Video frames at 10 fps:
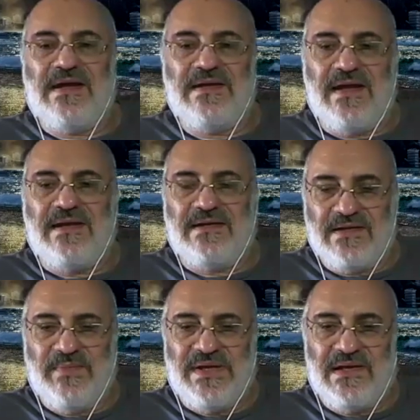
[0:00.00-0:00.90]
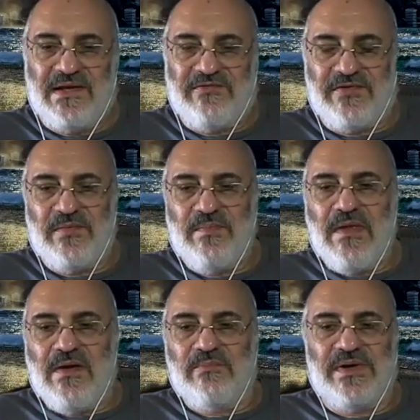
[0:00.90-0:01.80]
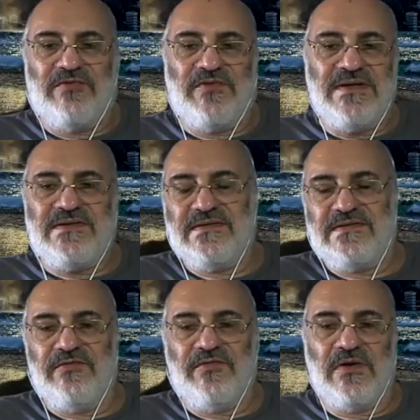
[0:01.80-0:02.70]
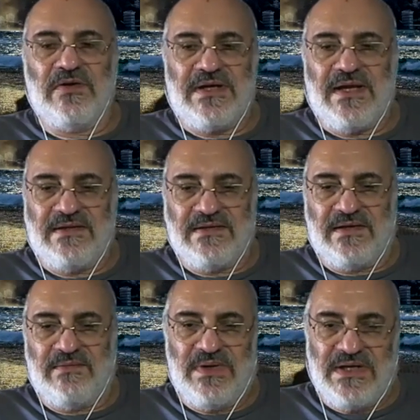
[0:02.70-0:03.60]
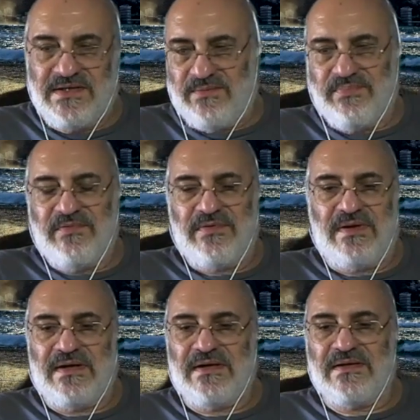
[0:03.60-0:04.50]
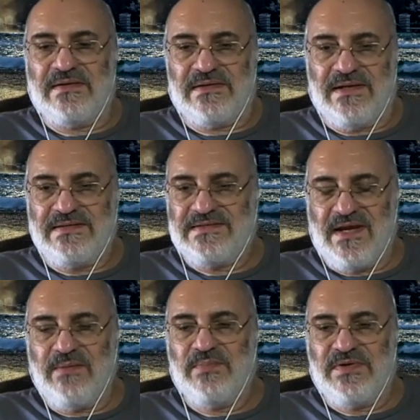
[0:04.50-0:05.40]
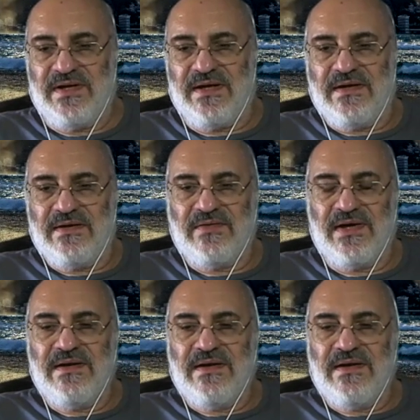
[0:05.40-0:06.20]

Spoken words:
that at the mid-level, but for instance, if you look at the media landscape today, right?